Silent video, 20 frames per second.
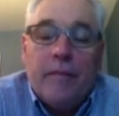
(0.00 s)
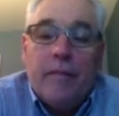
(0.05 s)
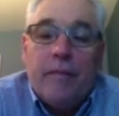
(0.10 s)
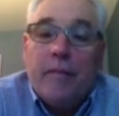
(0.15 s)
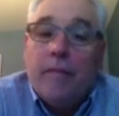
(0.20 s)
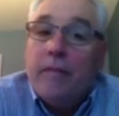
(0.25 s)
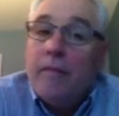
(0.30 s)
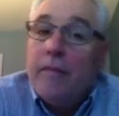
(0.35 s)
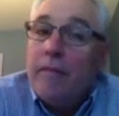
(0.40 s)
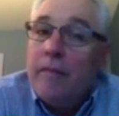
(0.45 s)

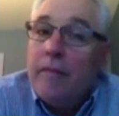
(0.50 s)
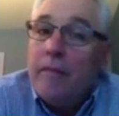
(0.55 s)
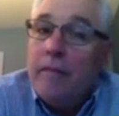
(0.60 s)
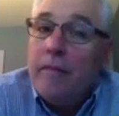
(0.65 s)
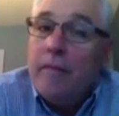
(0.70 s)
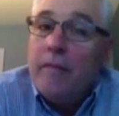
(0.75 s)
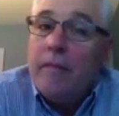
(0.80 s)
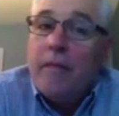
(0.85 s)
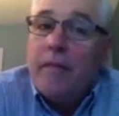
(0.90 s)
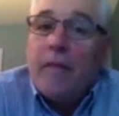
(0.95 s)

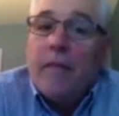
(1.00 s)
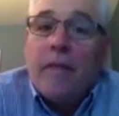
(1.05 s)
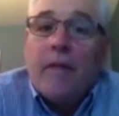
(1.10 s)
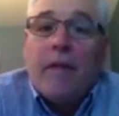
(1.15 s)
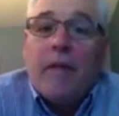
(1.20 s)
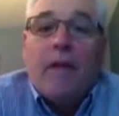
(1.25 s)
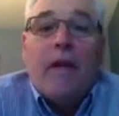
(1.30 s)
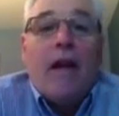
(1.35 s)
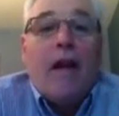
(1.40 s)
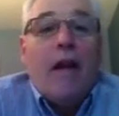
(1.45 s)

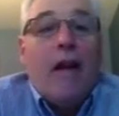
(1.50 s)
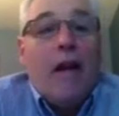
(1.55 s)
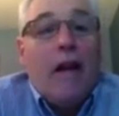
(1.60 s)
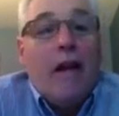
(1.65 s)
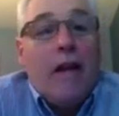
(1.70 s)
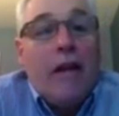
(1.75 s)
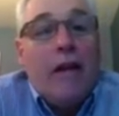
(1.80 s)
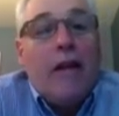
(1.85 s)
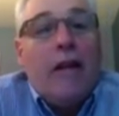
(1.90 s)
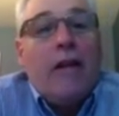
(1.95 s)

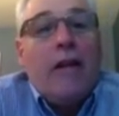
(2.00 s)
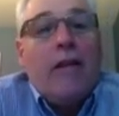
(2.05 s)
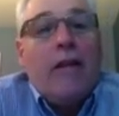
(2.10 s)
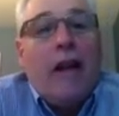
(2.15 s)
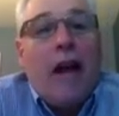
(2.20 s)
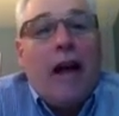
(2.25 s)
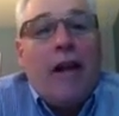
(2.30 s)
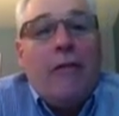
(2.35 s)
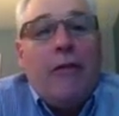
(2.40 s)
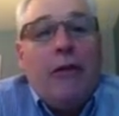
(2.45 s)
A
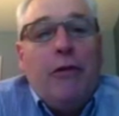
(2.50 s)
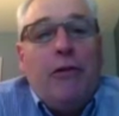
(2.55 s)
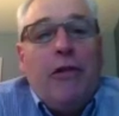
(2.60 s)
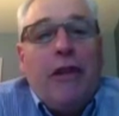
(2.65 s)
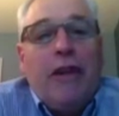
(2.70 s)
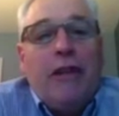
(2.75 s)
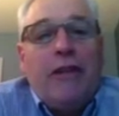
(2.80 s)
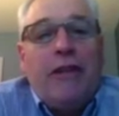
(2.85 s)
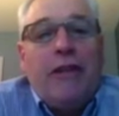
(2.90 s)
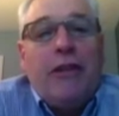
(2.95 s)
lot of new
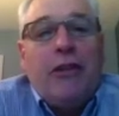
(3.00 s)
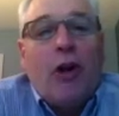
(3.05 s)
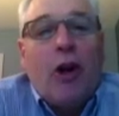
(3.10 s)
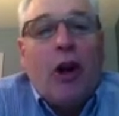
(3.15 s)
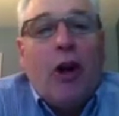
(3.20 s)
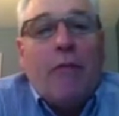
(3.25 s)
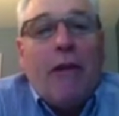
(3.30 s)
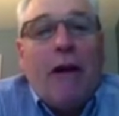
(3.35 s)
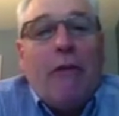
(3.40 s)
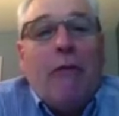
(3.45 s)
things to
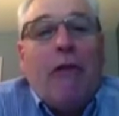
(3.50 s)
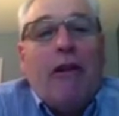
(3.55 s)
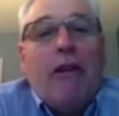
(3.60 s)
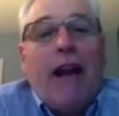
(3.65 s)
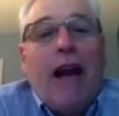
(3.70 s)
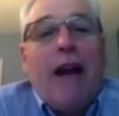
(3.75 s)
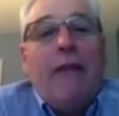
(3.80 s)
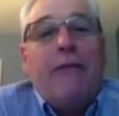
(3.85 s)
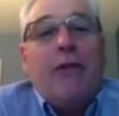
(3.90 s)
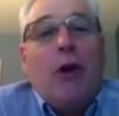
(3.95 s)
talk about. We're going
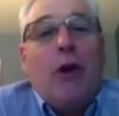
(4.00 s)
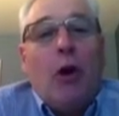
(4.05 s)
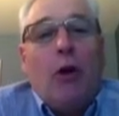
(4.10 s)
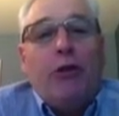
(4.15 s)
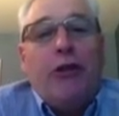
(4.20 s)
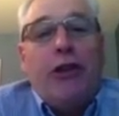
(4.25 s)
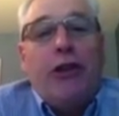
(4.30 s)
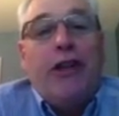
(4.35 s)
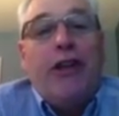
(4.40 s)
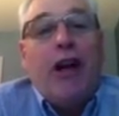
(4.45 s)
to have to
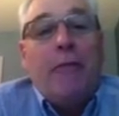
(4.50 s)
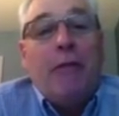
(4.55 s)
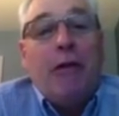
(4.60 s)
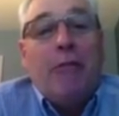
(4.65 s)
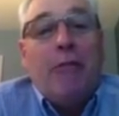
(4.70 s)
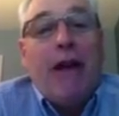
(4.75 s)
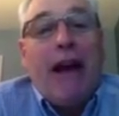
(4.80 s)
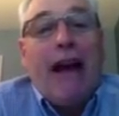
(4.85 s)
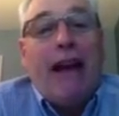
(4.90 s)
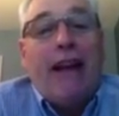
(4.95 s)
hold you to
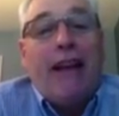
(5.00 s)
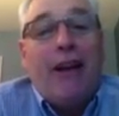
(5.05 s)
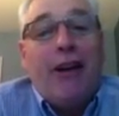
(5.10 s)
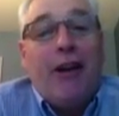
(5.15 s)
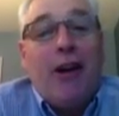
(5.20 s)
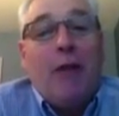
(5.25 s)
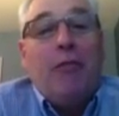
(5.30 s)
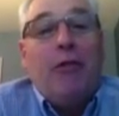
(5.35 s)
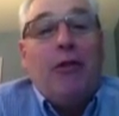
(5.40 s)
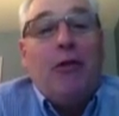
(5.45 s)
coming back in a
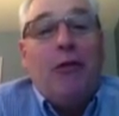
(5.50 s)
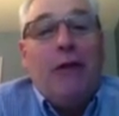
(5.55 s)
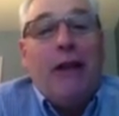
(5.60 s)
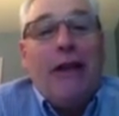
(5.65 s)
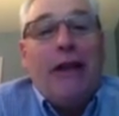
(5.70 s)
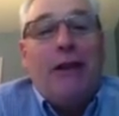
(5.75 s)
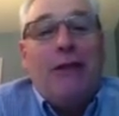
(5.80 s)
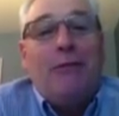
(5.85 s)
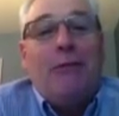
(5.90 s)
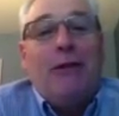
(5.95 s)
couple of
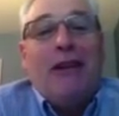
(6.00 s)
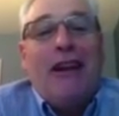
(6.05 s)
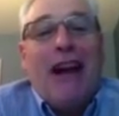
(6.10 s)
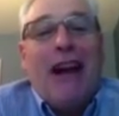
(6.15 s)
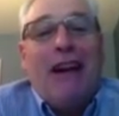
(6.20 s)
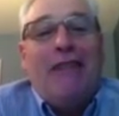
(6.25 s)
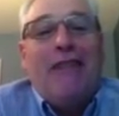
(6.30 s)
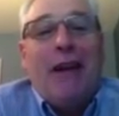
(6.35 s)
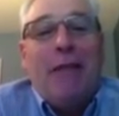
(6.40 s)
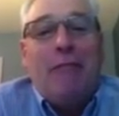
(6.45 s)
weeks when you
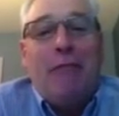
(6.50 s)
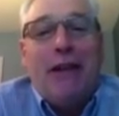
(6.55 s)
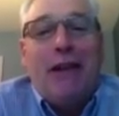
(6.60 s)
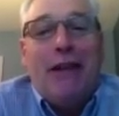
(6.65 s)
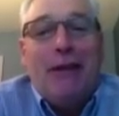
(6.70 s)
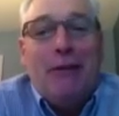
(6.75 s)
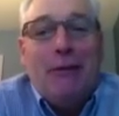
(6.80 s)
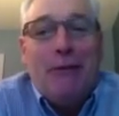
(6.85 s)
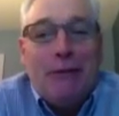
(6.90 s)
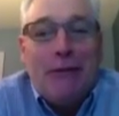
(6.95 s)
have that
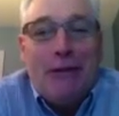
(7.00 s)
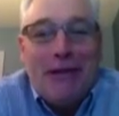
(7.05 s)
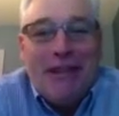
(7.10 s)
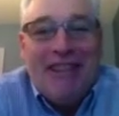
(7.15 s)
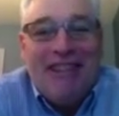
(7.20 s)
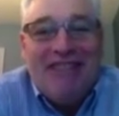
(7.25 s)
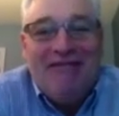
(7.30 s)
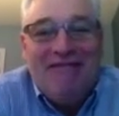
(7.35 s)
big news.